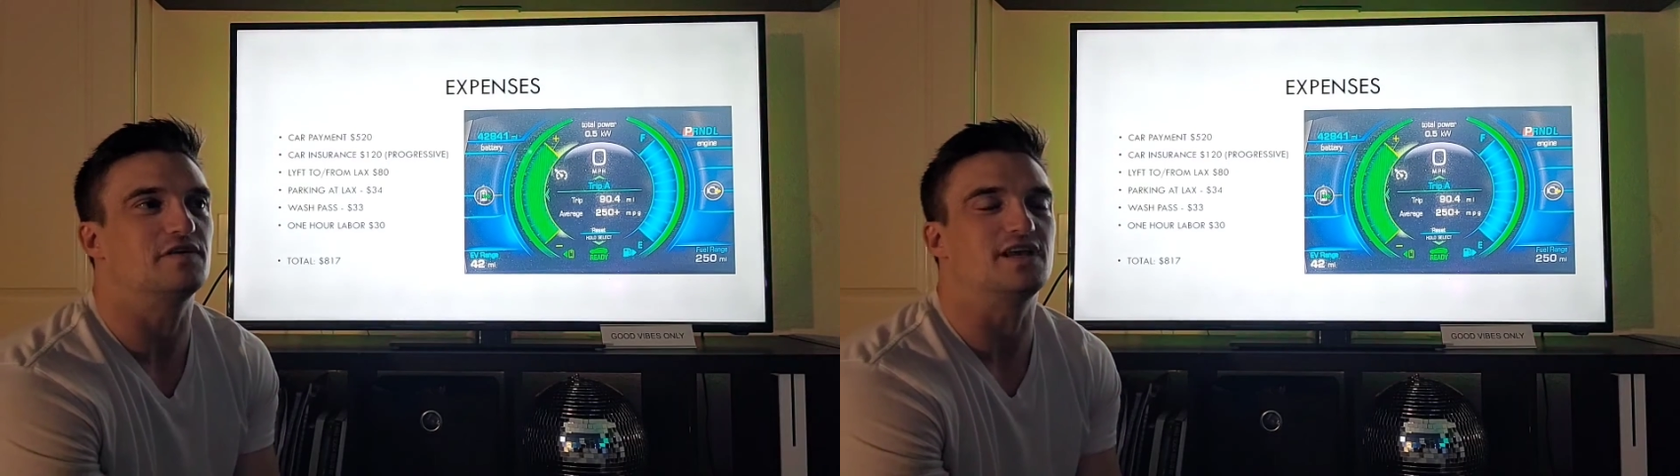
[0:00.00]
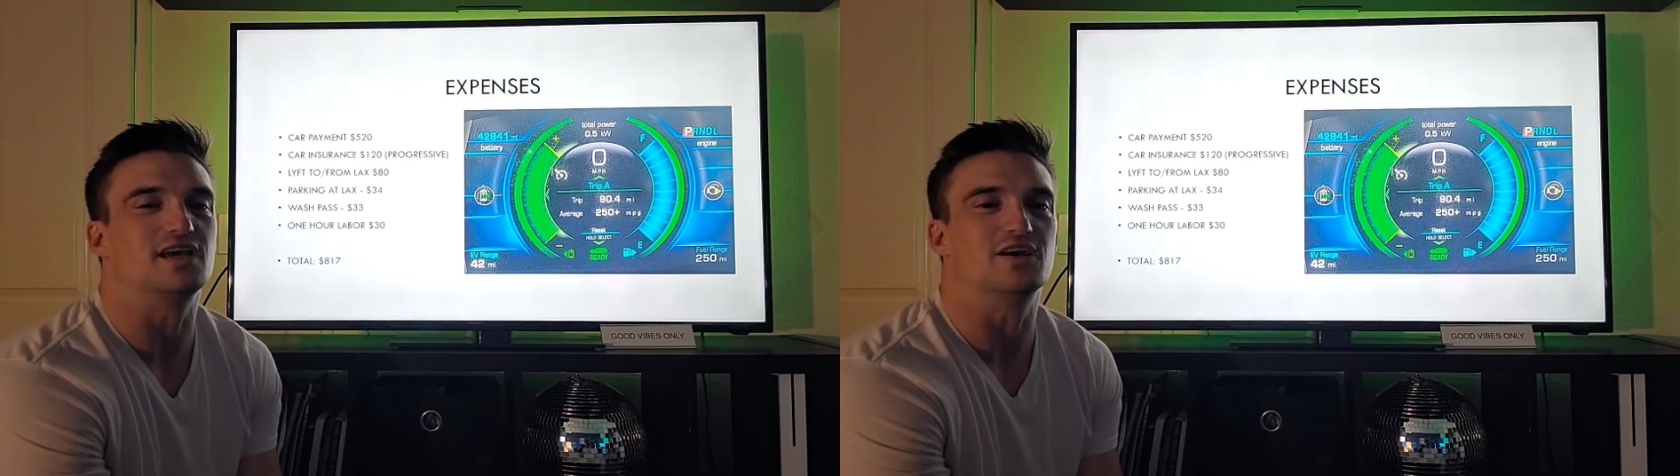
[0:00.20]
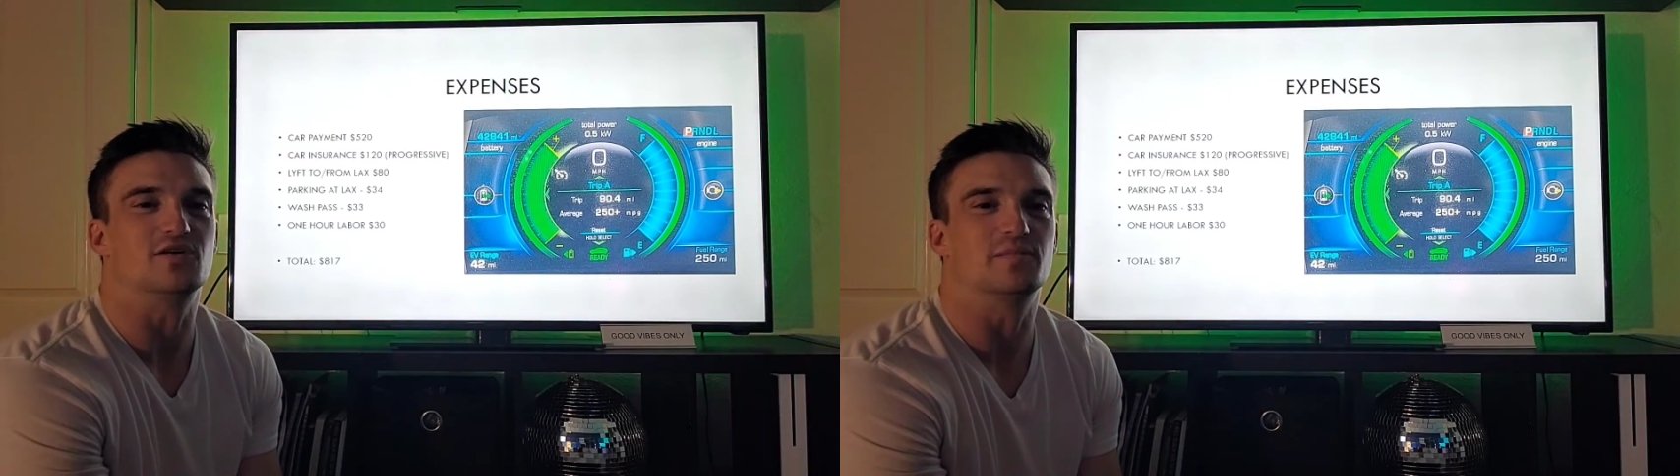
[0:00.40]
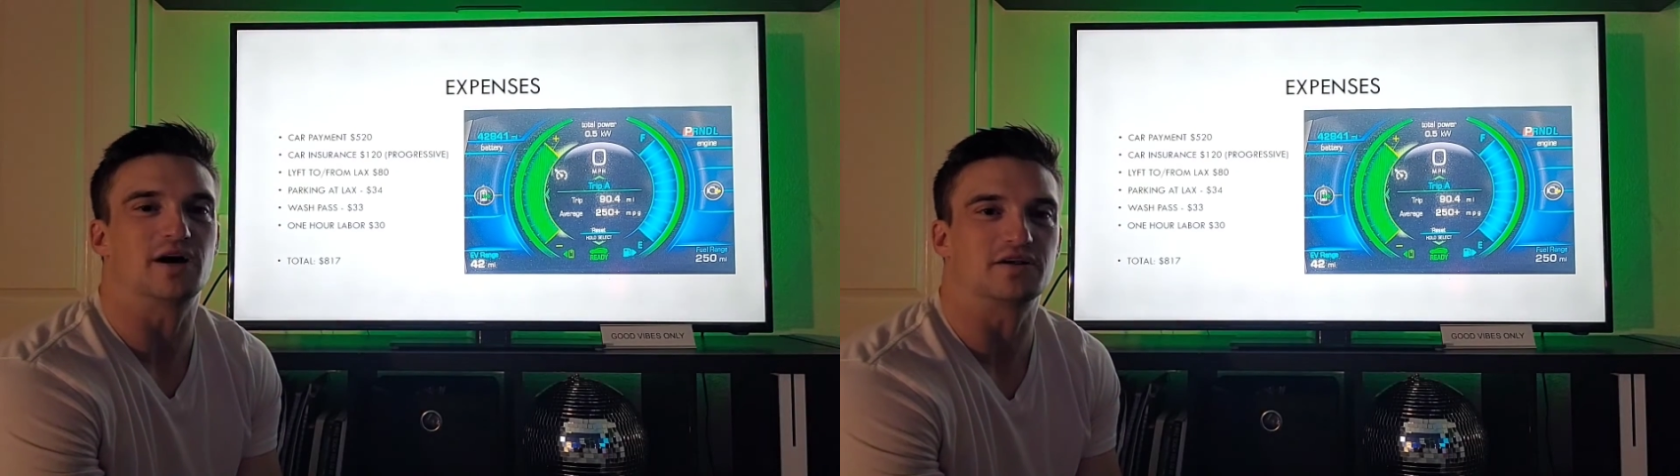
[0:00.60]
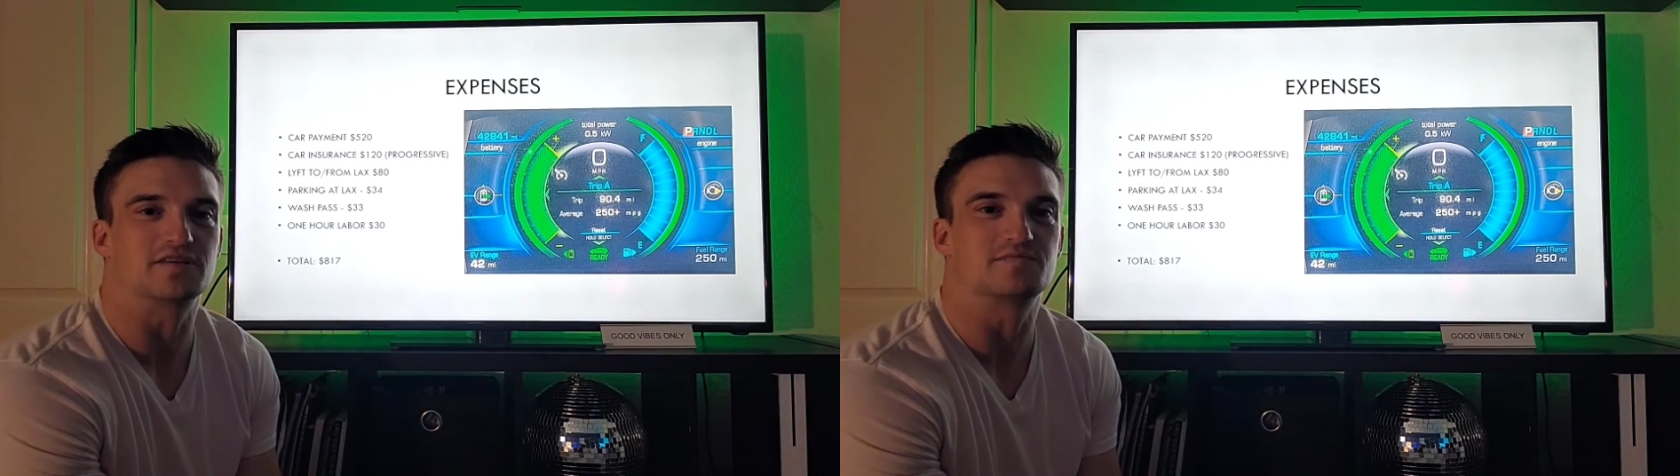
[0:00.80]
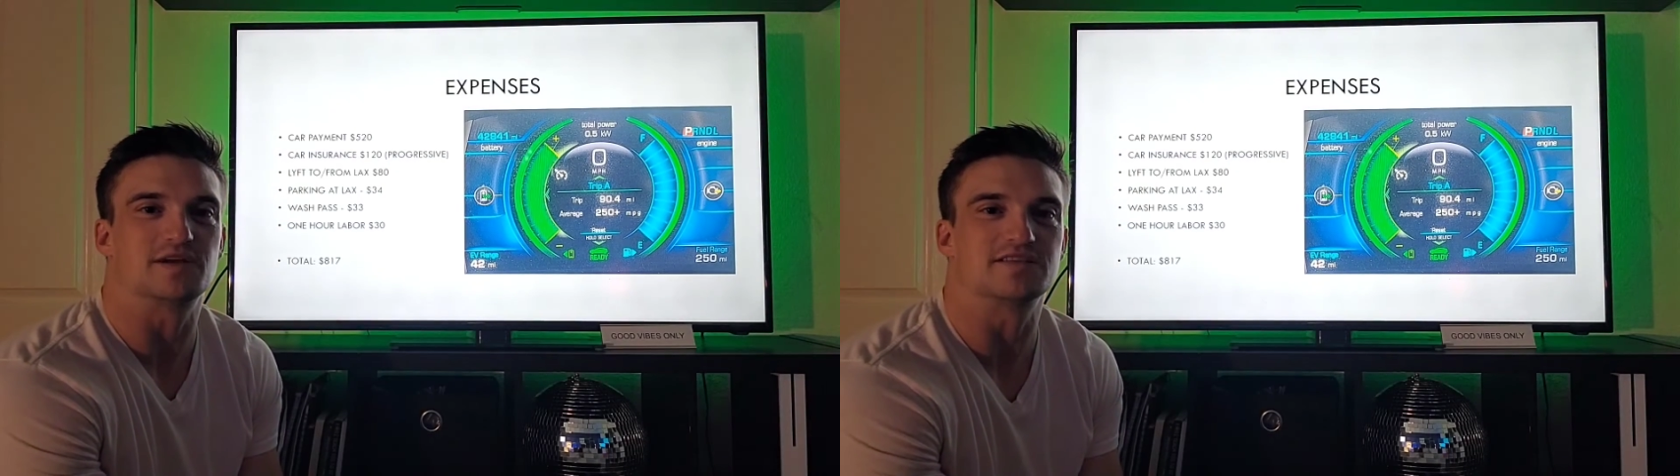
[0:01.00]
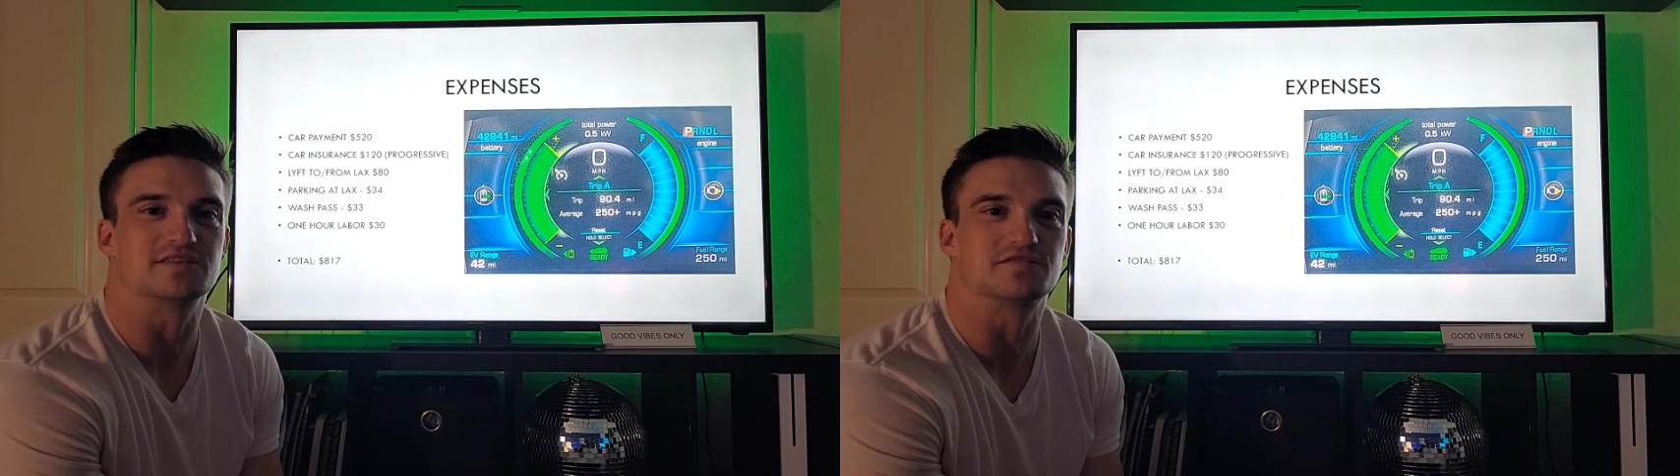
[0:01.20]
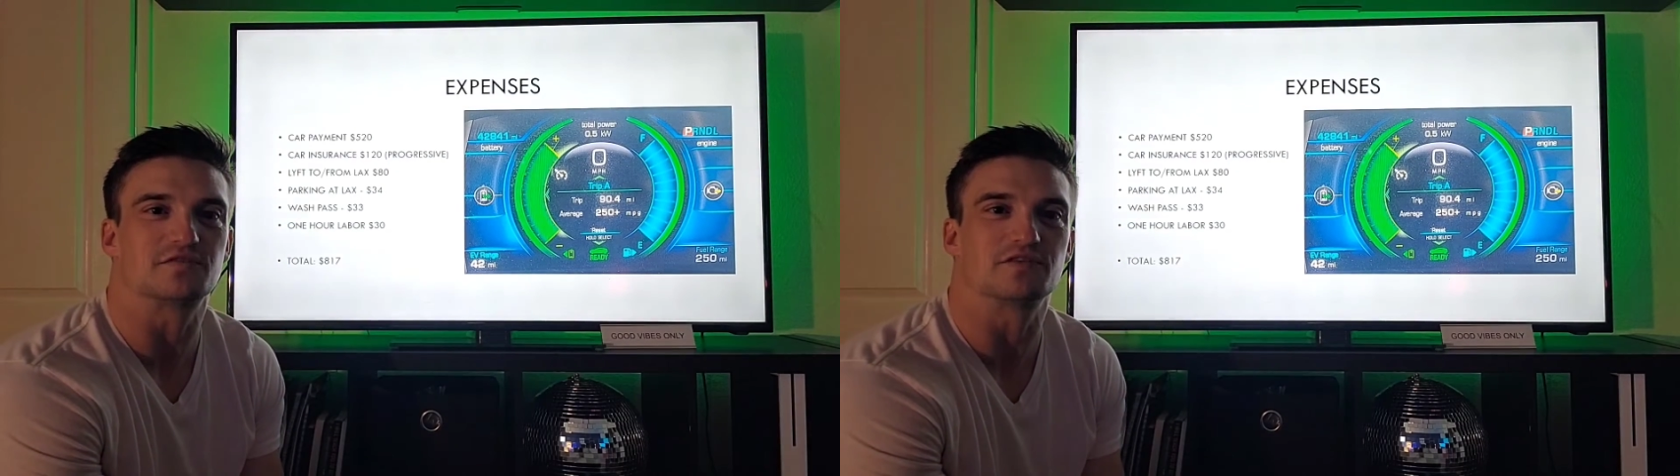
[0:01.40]
video about
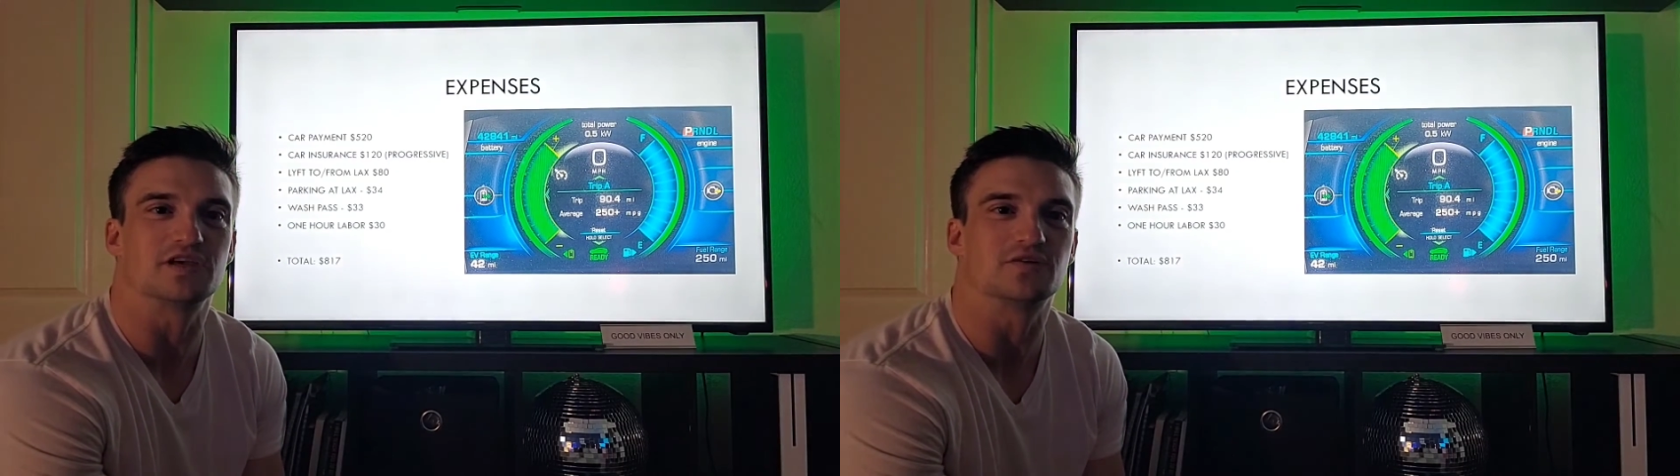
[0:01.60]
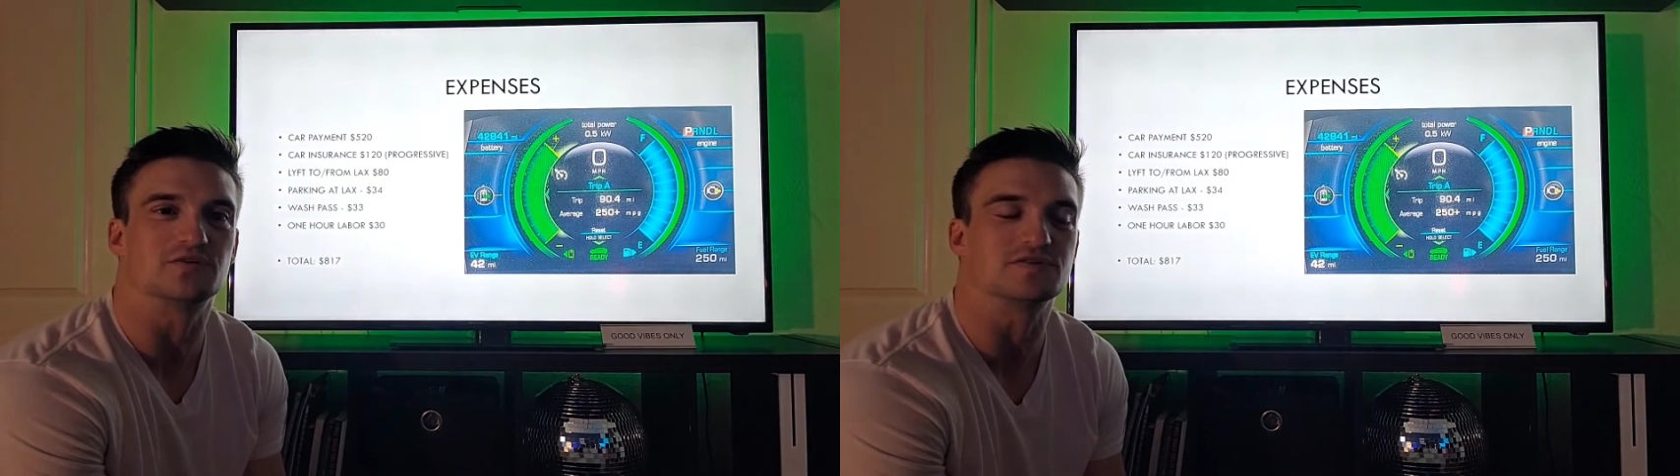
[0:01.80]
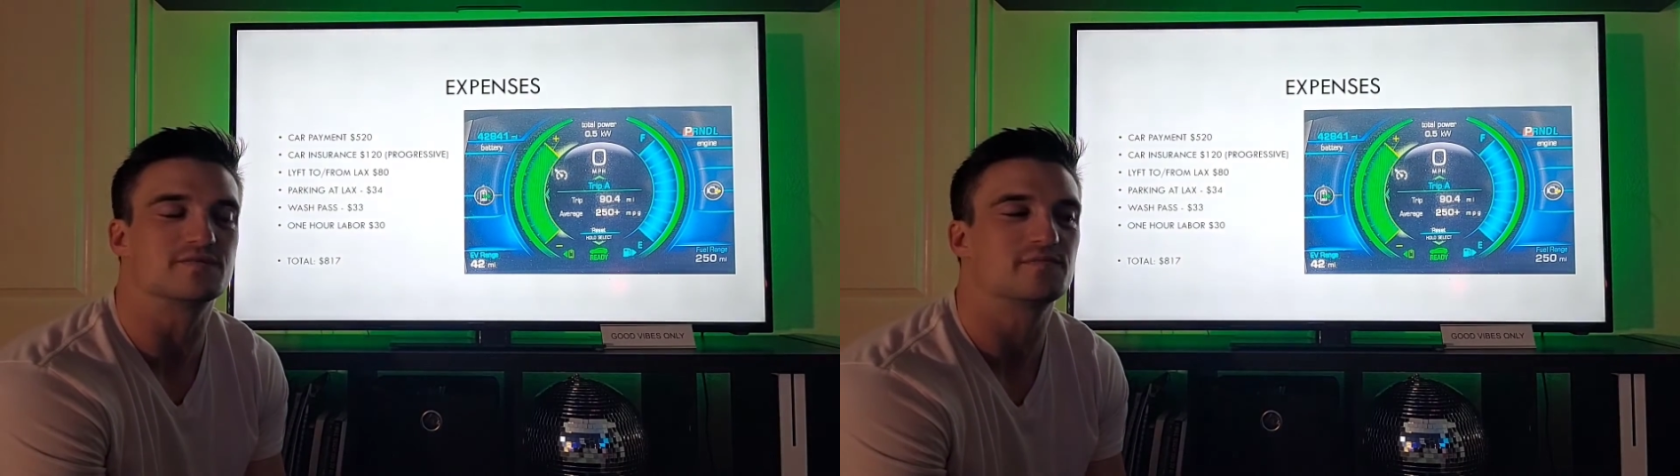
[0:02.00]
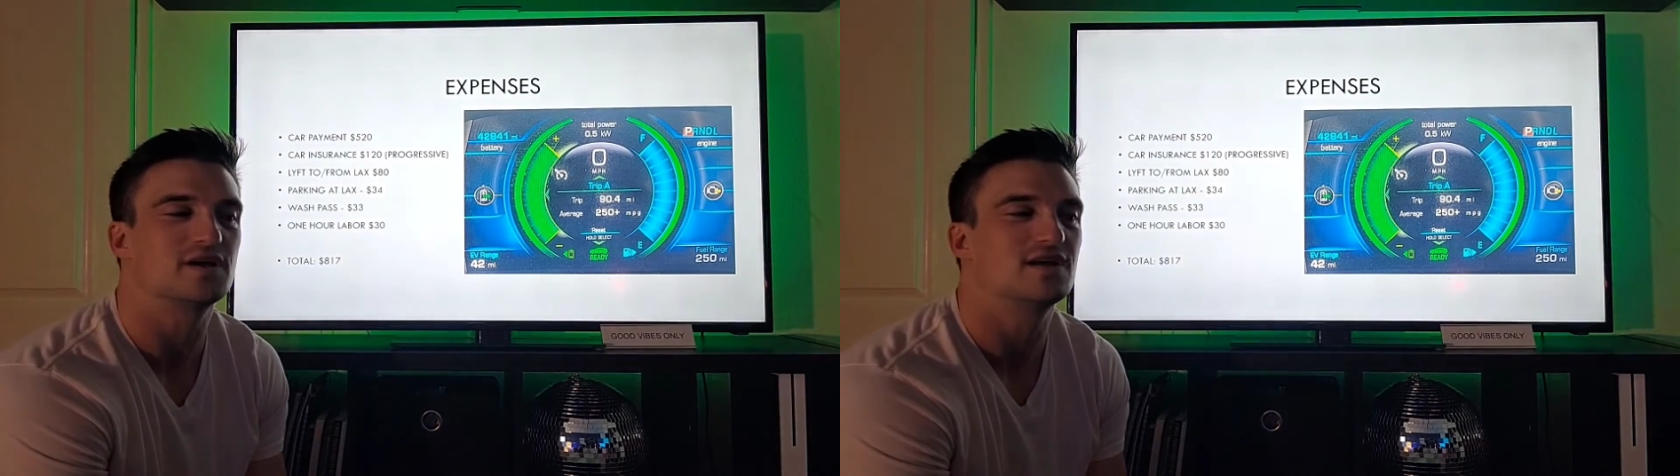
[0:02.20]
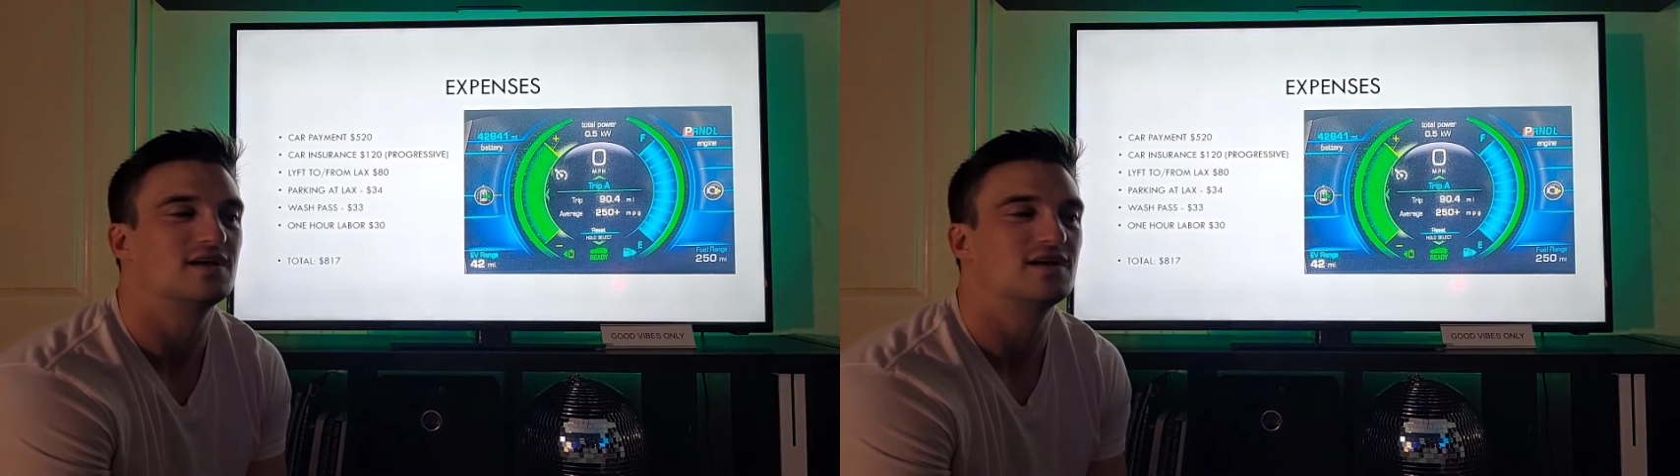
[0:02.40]
expenses for vehicles,